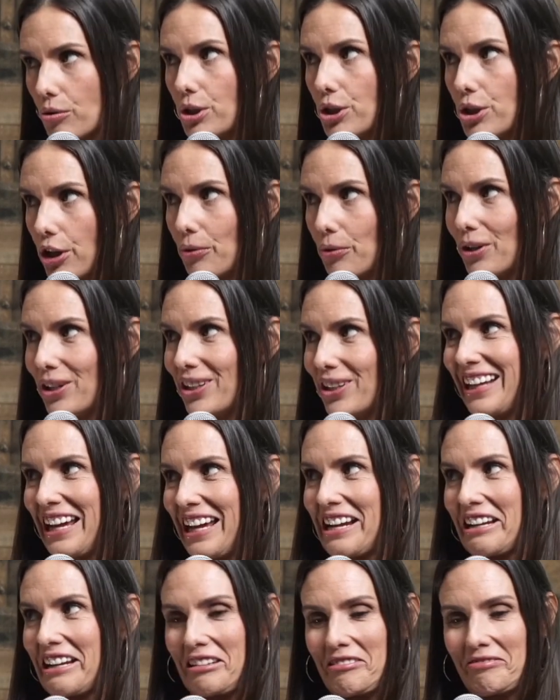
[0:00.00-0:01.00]
and you.
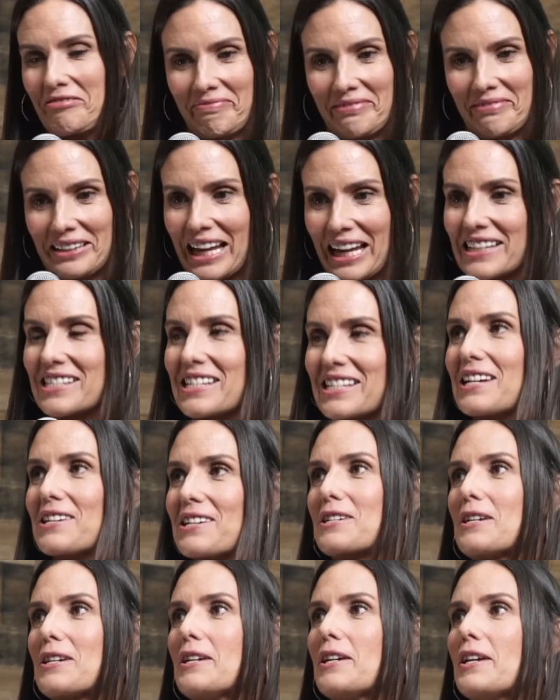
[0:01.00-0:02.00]
Like that's
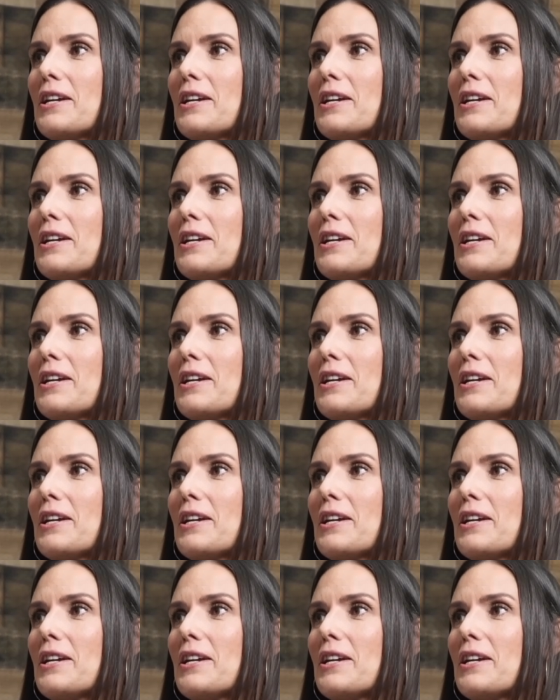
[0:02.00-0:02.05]
it.